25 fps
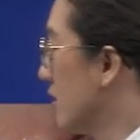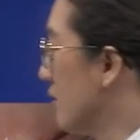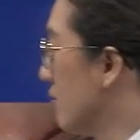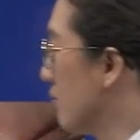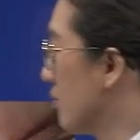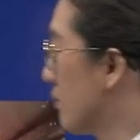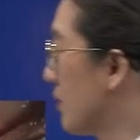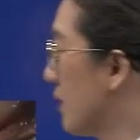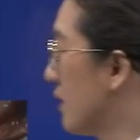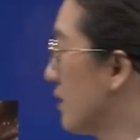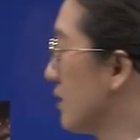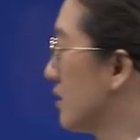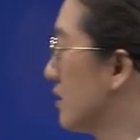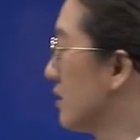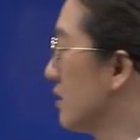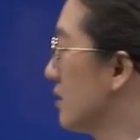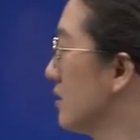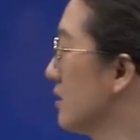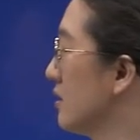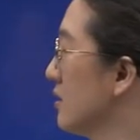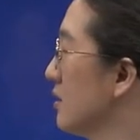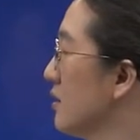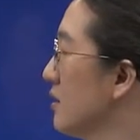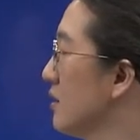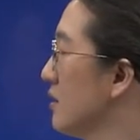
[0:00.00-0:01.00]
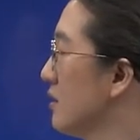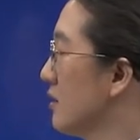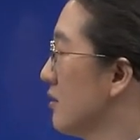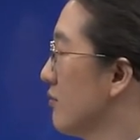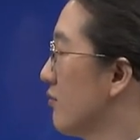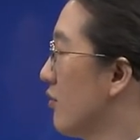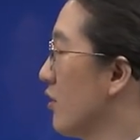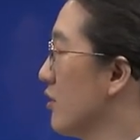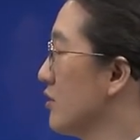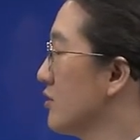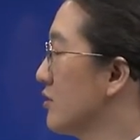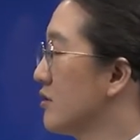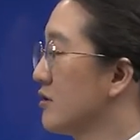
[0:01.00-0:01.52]
elevation of
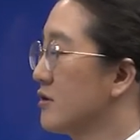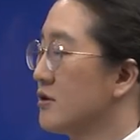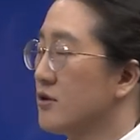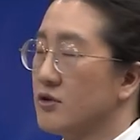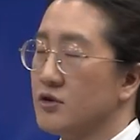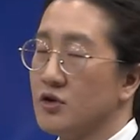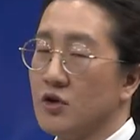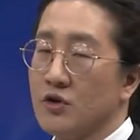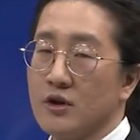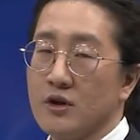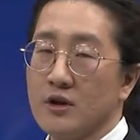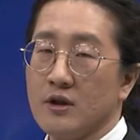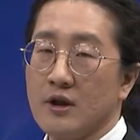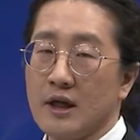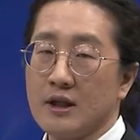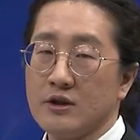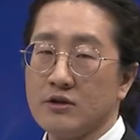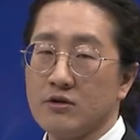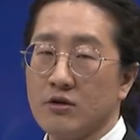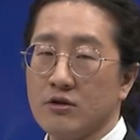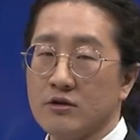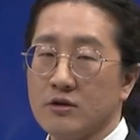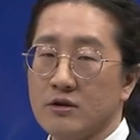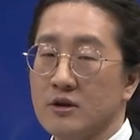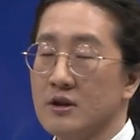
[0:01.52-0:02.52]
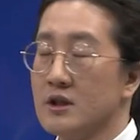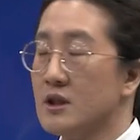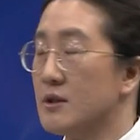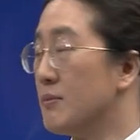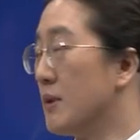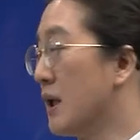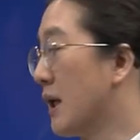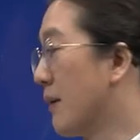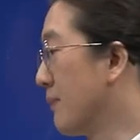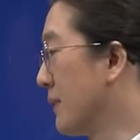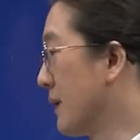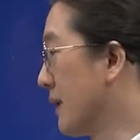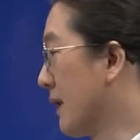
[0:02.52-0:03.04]
mucoperiosteal
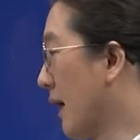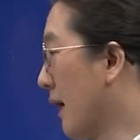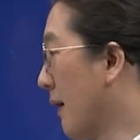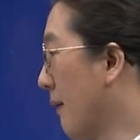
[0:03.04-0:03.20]
flap.